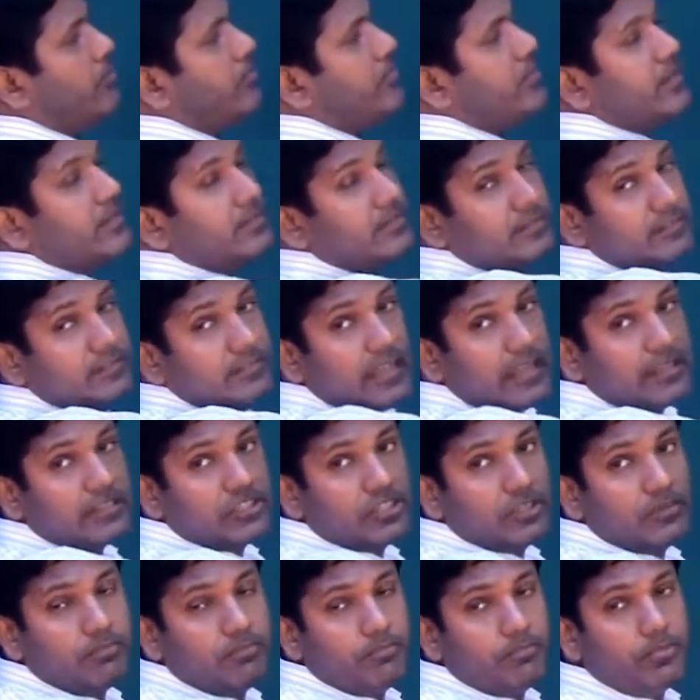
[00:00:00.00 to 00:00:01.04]
many
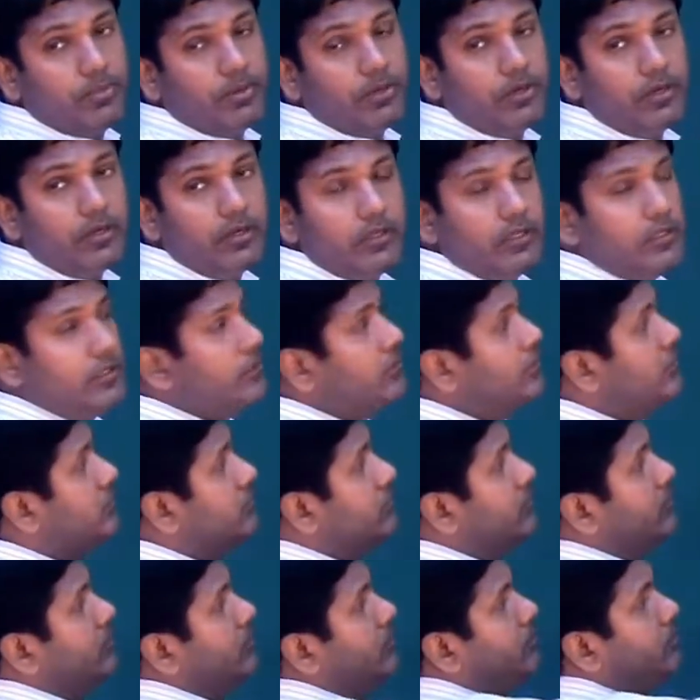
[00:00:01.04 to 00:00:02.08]
sections per
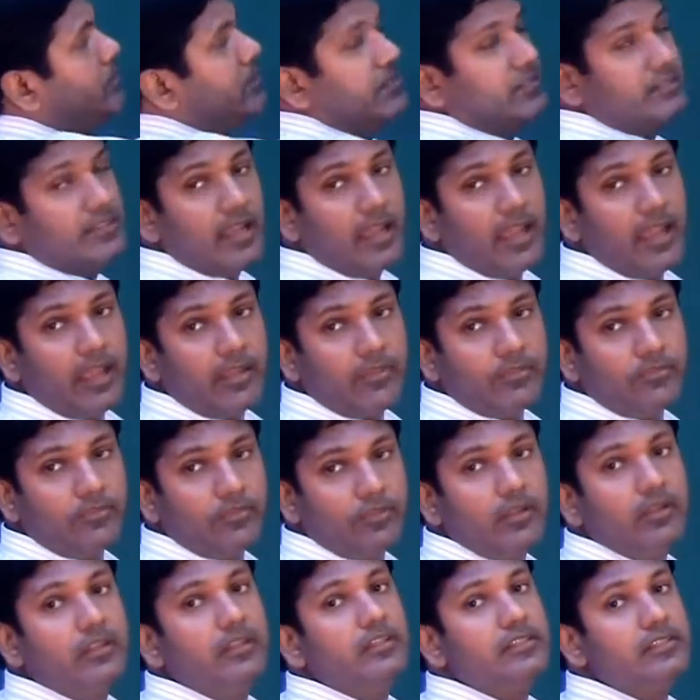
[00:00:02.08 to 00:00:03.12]
pizza has?
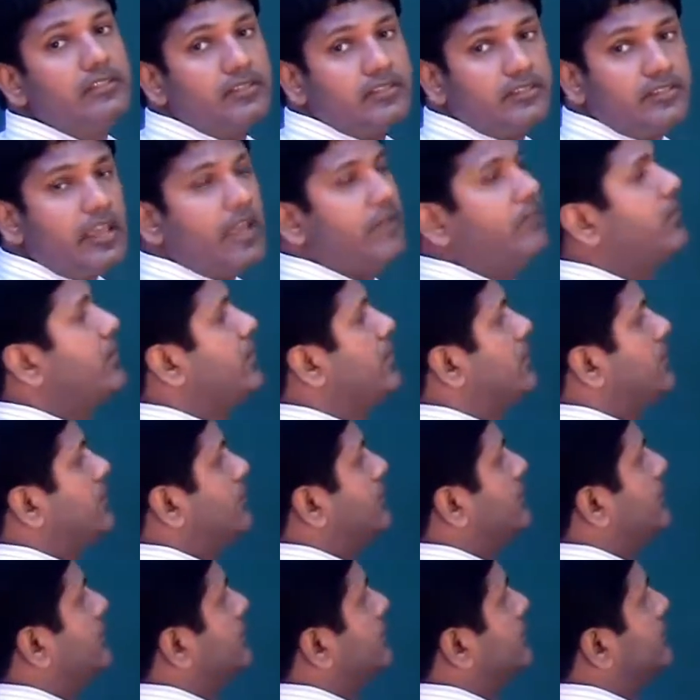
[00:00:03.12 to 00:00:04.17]
7.
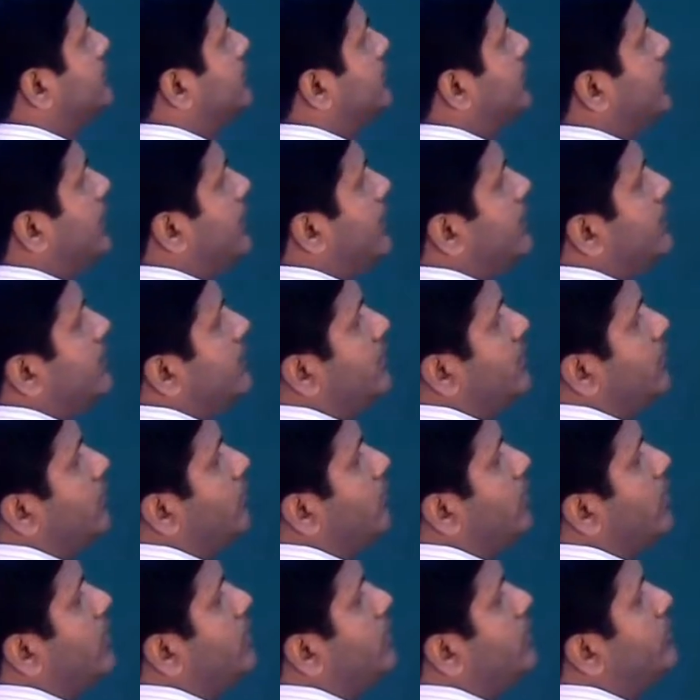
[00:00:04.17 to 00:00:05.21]
See that?
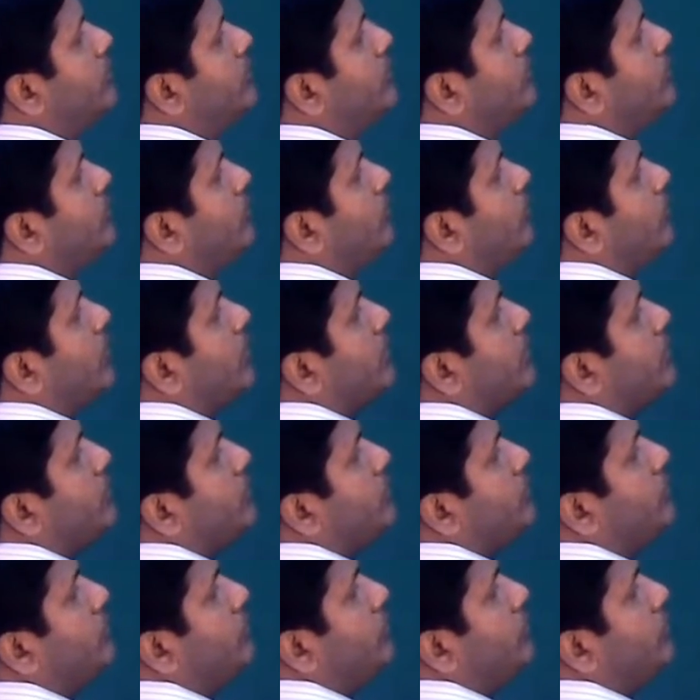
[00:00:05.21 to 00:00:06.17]
1, 2,